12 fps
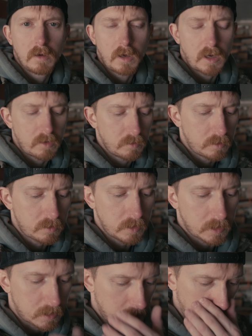there. Real
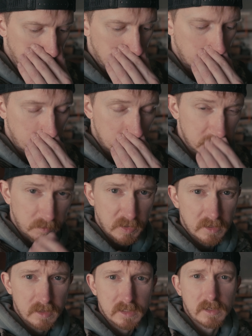quick, I'm actually
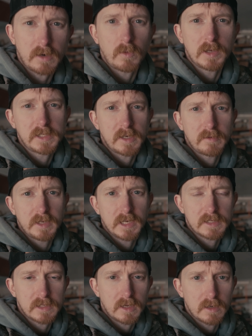putting these on a 170
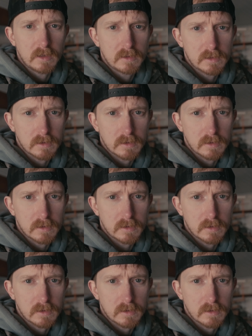extended,